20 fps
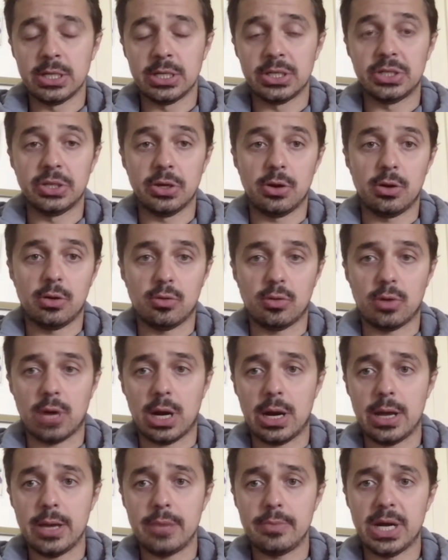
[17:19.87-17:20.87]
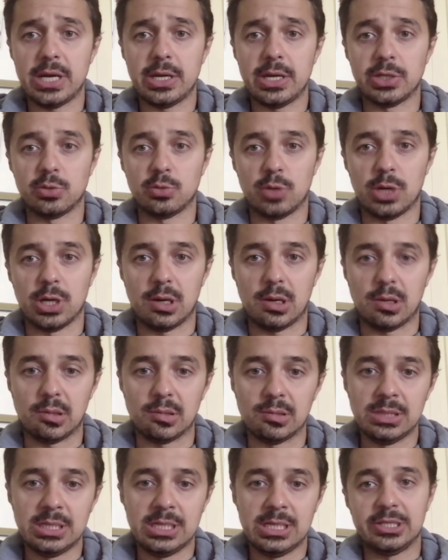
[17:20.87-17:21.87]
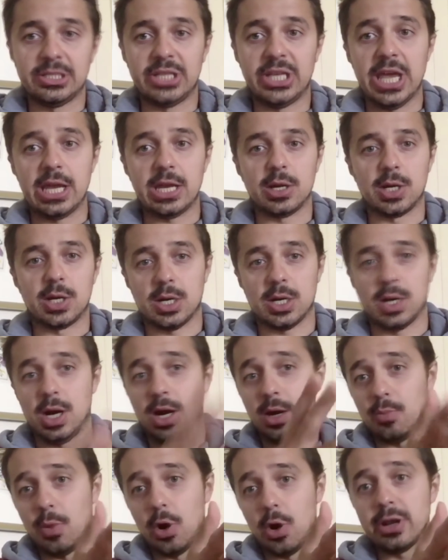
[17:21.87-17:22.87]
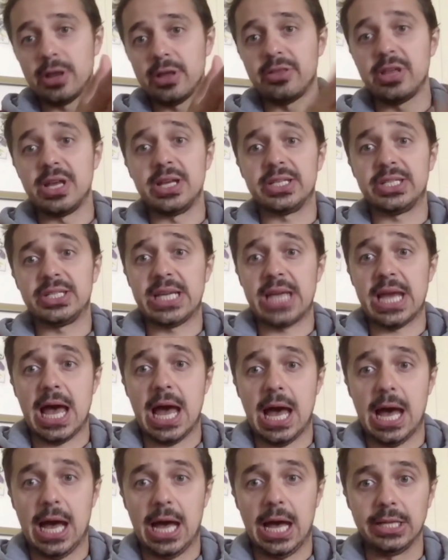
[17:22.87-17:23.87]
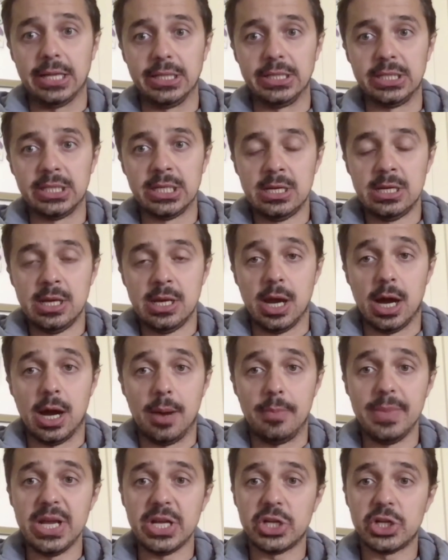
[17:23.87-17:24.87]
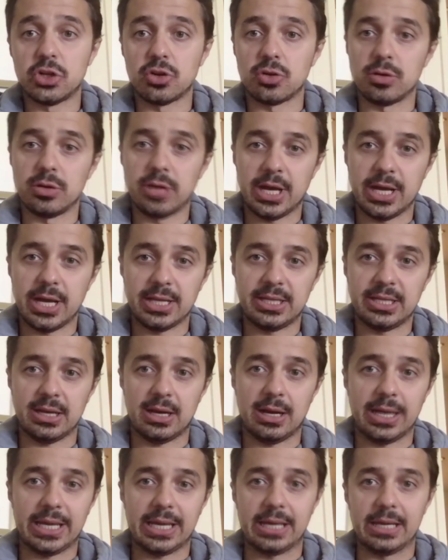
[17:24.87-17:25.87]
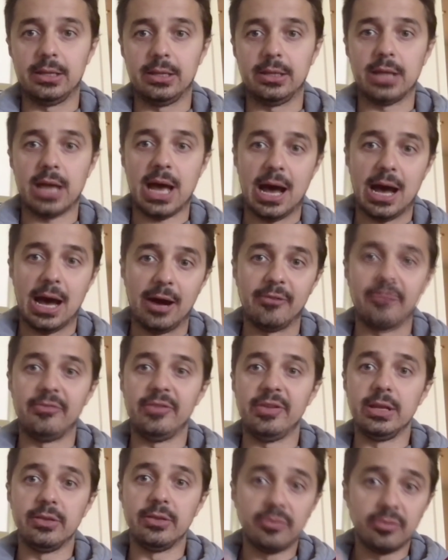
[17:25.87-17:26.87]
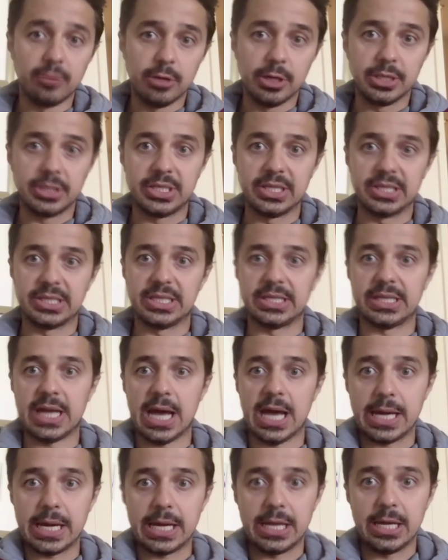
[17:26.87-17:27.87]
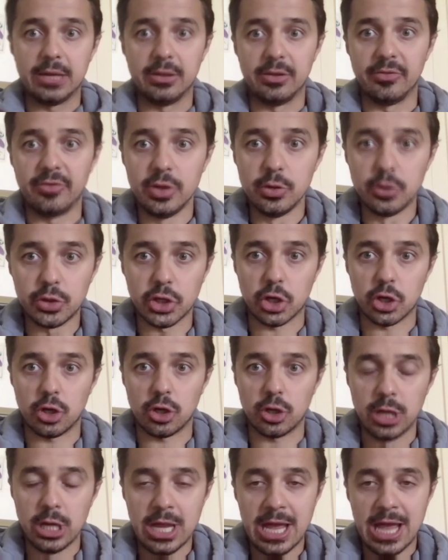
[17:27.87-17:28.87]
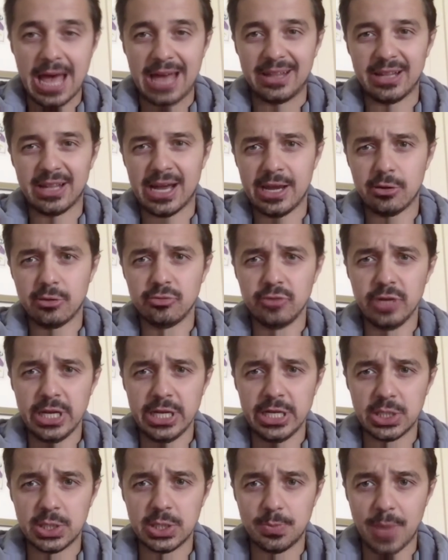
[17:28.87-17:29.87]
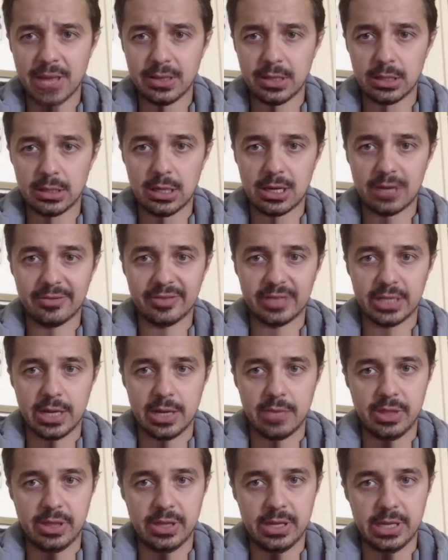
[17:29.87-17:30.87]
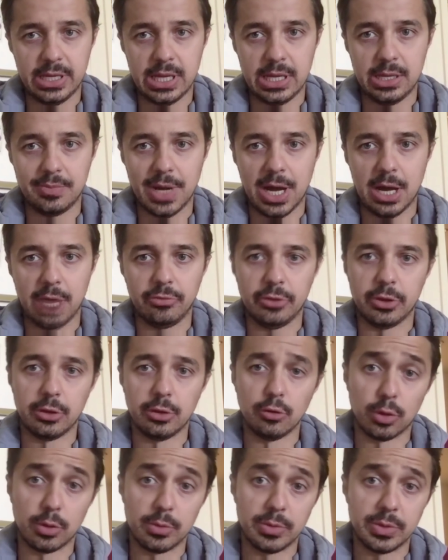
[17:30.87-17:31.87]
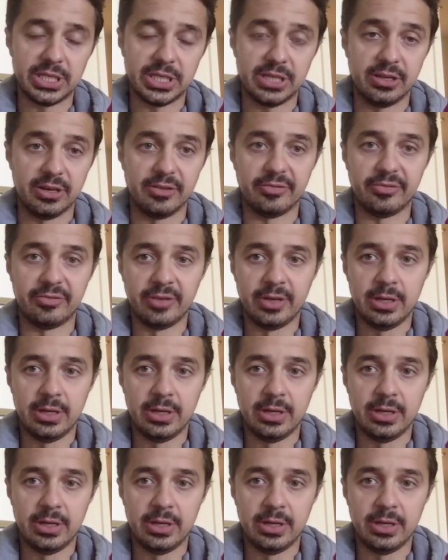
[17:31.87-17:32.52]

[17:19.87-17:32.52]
So I might as well take part of this and make sure that I can have influence in society in the future. And I don't really spend a lot of time thinking about normative